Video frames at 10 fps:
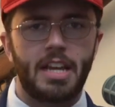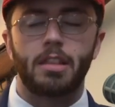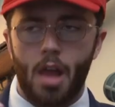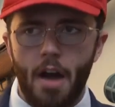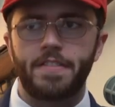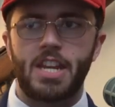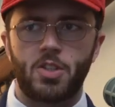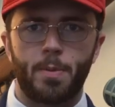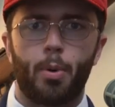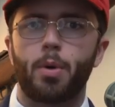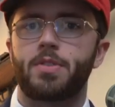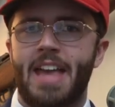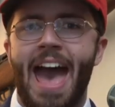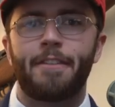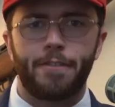and love that his supporters
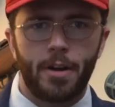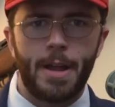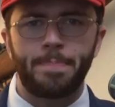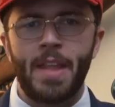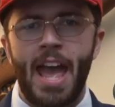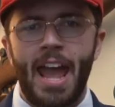have for him.